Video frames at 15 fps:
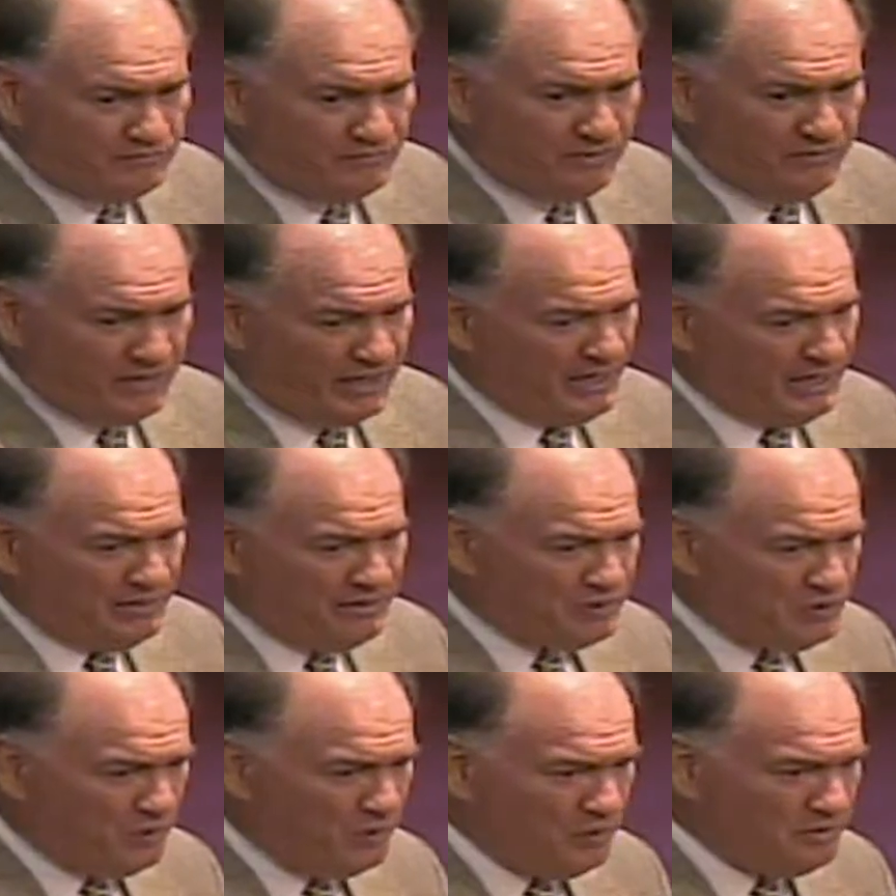They had the
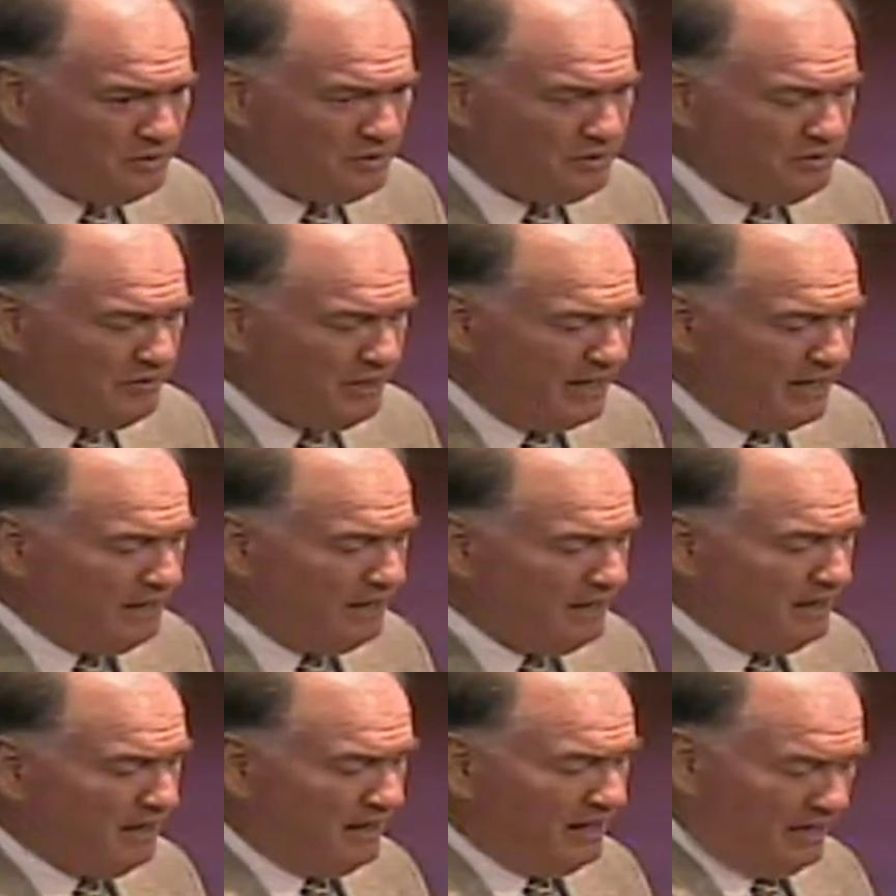choice to do that,
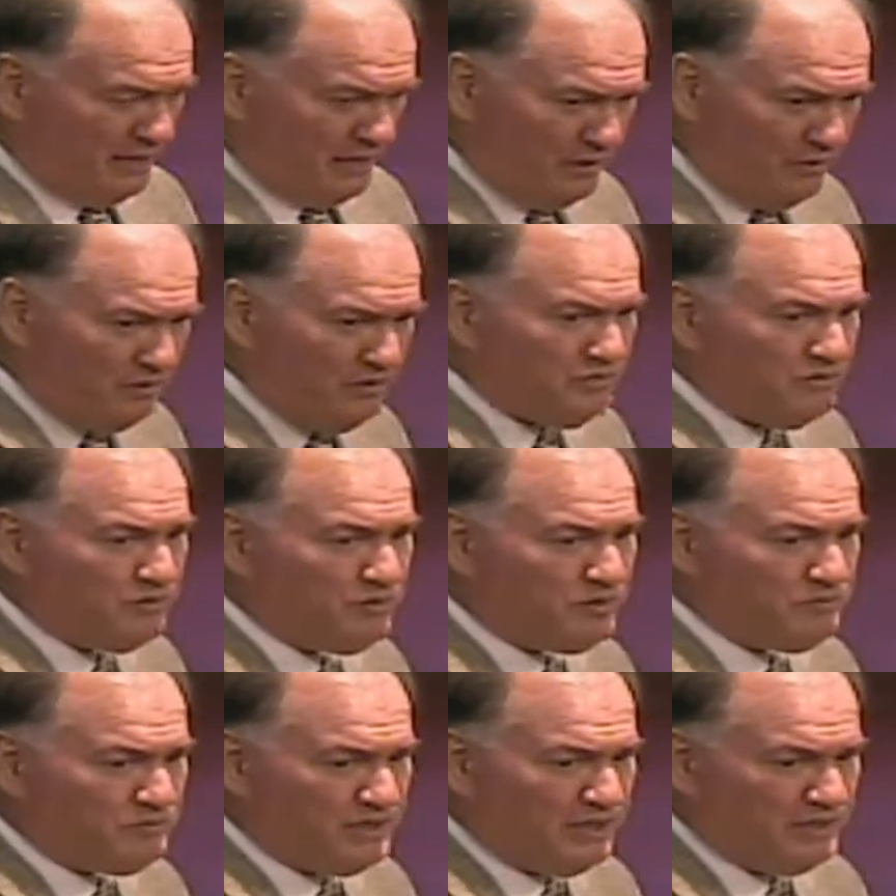and here are the
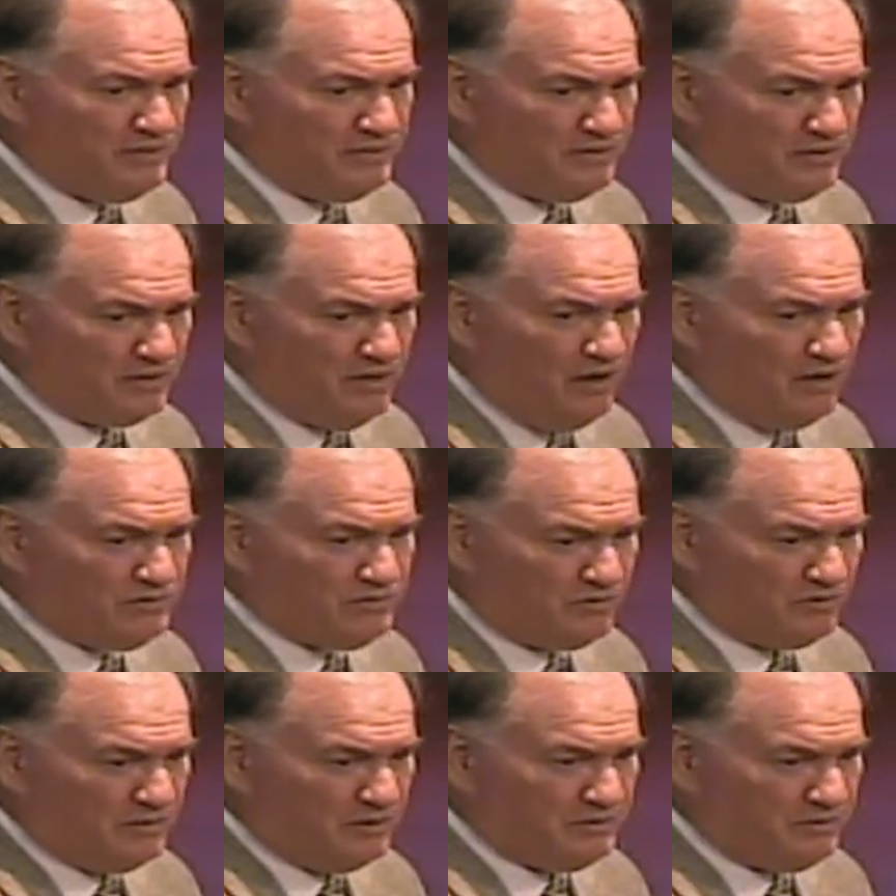circumstances and
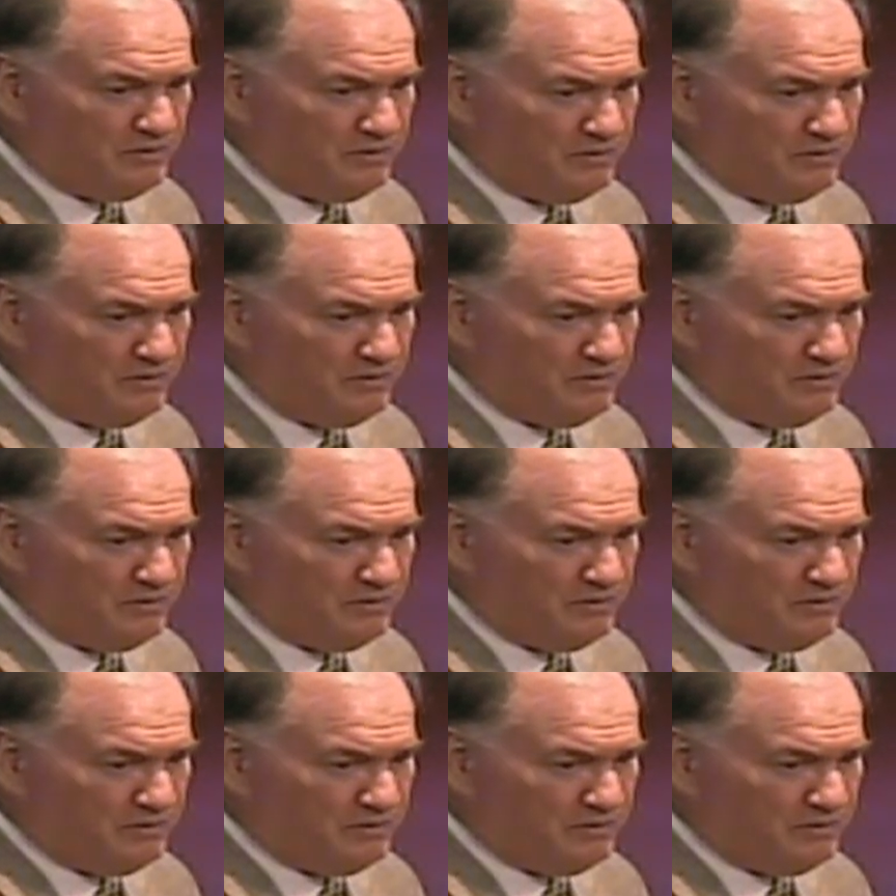consequences.